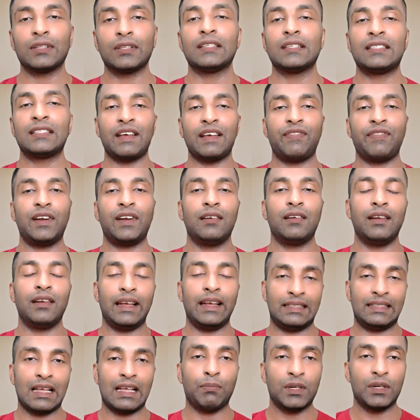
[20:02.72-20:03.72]
the 7
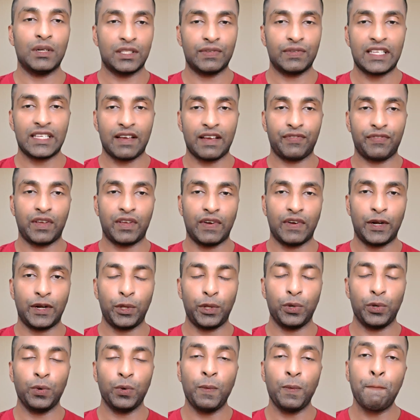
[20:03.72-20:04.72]
examples which I've given to
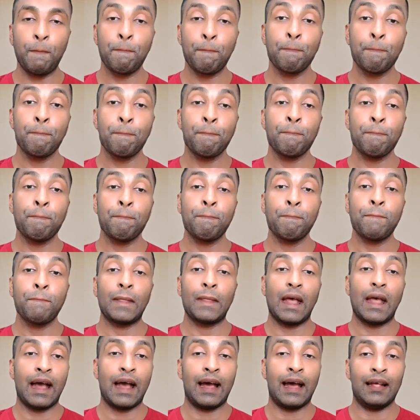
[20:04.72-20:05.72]
you.
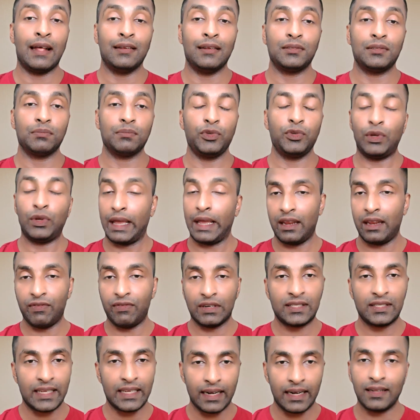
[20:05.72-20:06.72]
And you can
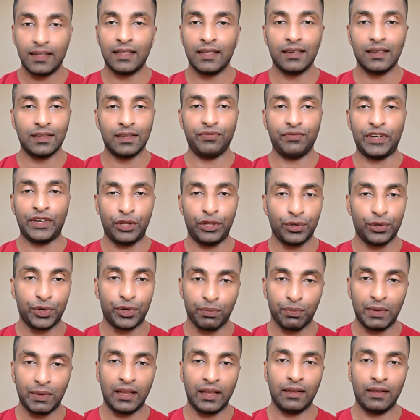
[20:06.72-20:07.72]
even send the video to
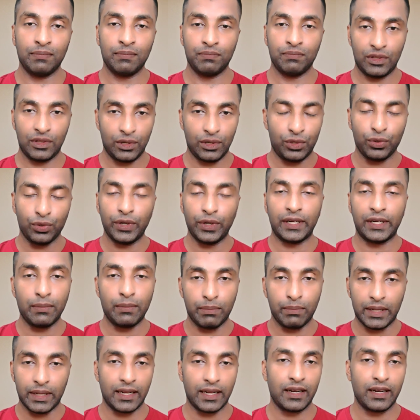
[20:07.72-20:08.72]
me. Do it in
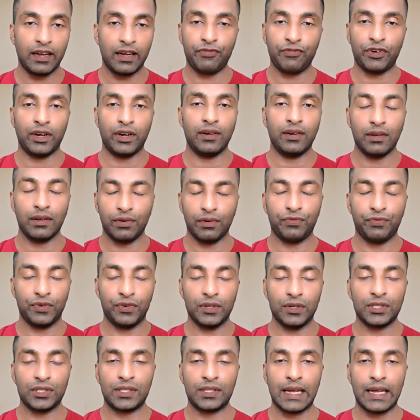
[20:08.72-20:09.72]
mirror in front
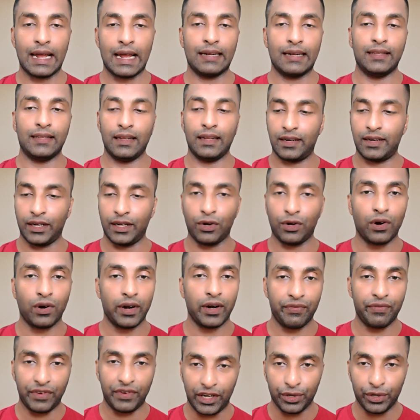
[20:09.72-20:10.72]
first, and then record
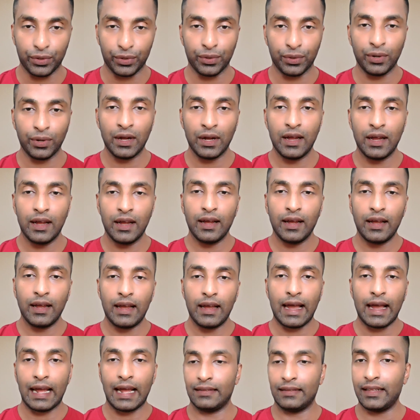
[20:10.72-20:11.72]
a video,
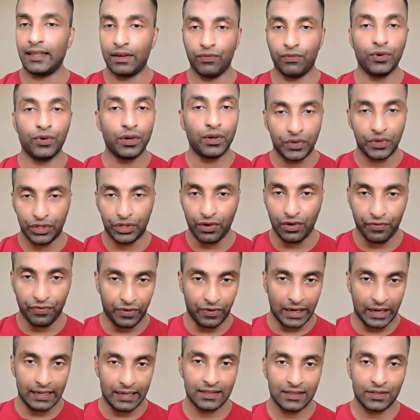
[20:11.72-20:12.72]
and then work with your
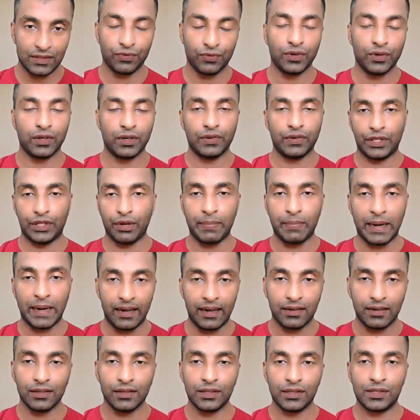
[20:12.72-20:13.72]
friends, work with your
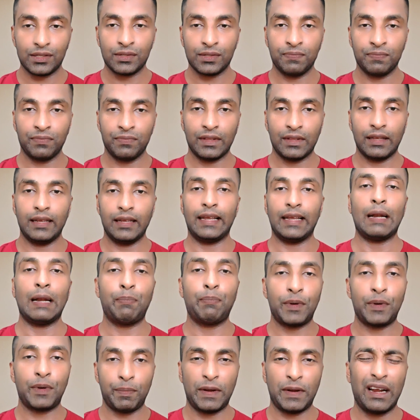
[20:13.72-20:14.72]
mentors. Get
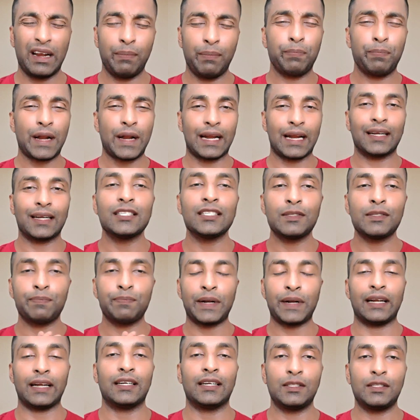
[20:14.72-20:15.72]
prepared, practice,
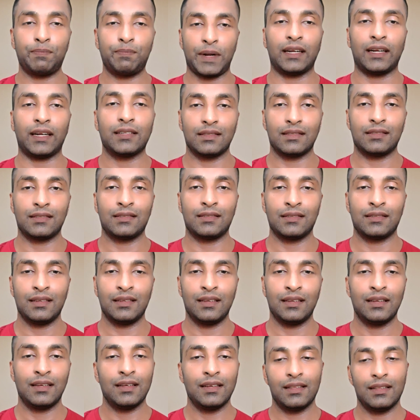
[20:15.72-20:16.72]
practice, practice.
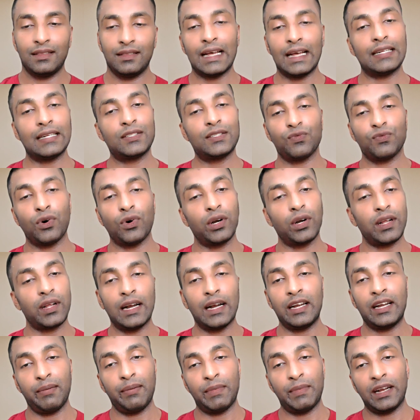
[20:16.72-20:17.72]
That's what
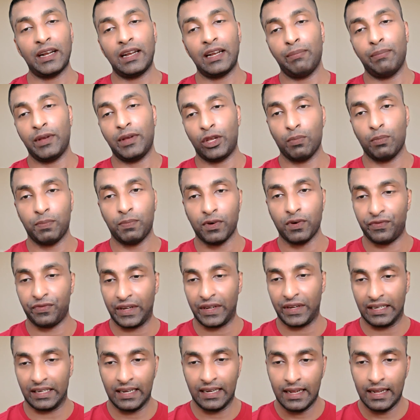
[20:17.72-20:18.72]
ultimately make you
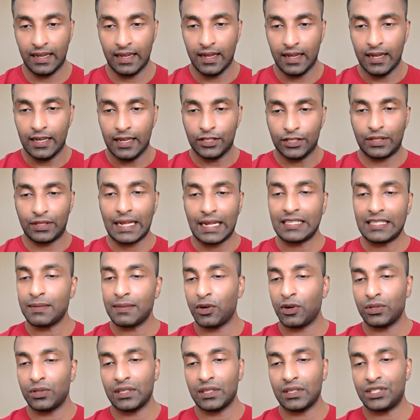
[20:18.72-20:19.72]
perfect. So that's
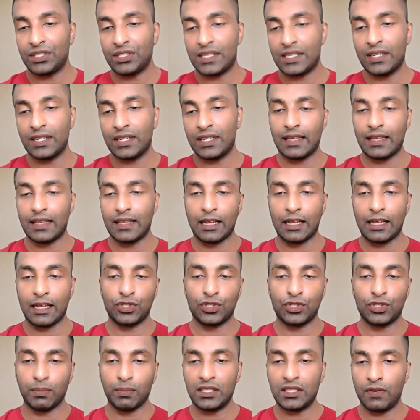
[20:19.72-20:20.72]
about this session. Thank you
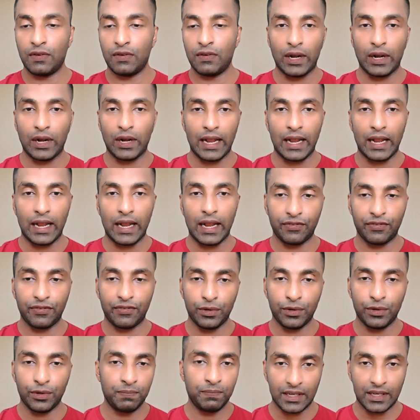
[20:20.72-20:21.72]
so much. If you like the
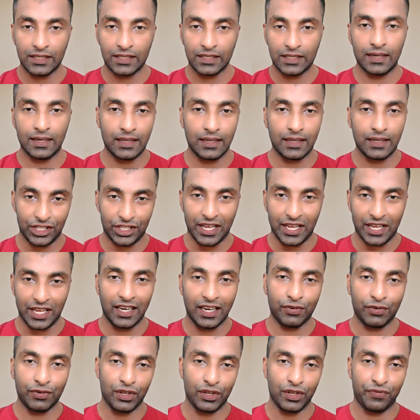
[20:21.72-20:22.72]
video, consider sharing
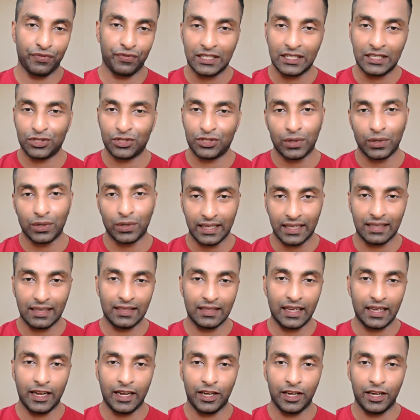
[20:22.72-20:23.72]
it with your friends who are taking
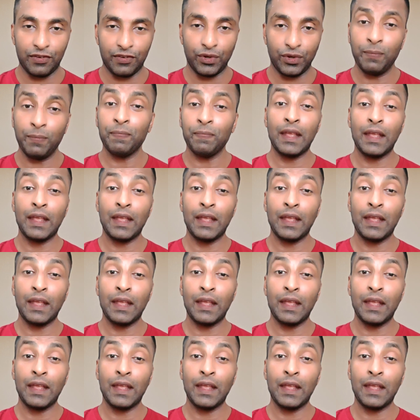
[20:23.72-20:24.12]
the interview.